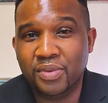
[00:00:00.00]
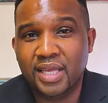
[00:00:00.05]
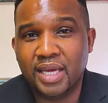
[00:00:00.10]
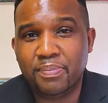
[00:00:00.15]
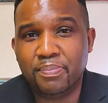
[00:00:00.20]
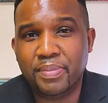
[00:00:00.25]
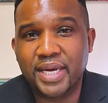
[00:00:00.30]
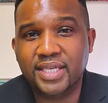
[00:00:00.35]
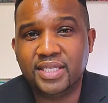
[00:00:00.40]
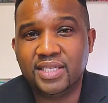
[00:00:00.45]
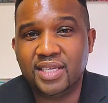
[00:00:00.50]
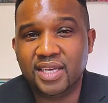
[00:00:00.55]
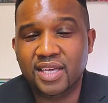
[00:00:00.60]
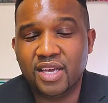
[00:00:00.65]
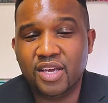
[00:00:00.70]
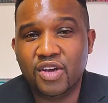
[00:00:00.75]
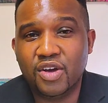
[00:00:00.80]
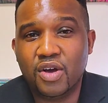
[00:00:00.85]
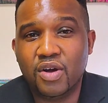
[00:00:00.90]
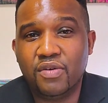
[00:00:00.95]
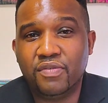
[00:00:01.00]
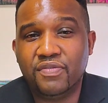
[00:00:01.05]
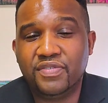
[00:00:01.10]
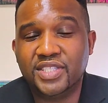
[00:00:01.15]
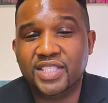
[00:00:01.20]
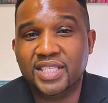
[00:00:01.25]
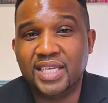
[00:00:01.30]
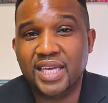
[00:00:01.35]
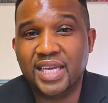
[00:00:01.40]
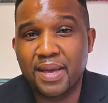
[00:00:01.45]
that by ticking off
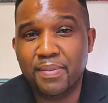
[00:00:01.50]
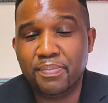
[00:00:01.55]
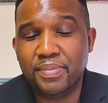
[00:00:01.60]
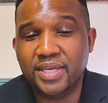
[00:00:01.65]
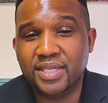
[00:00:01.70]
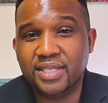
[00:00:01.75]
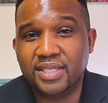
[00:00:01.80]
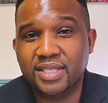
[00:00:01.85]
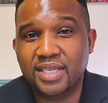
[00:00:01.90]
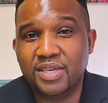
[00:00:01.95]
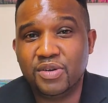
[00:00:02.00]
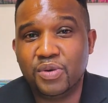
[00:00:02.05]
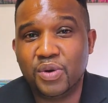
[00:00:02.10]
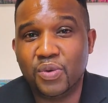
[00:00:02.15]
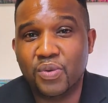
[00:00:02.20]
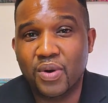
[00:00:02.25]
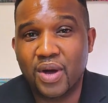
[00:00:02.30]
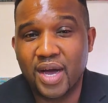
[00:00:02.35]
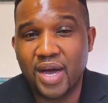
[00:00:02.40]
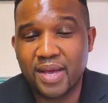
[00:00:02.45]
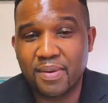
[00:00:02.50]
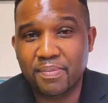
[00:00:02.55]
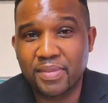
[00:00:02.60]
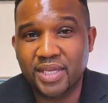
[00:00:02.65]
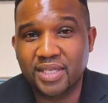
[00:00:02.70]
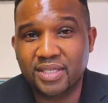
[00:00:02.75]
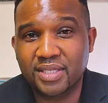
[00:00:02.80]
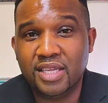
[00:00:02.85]
CIPC requirements,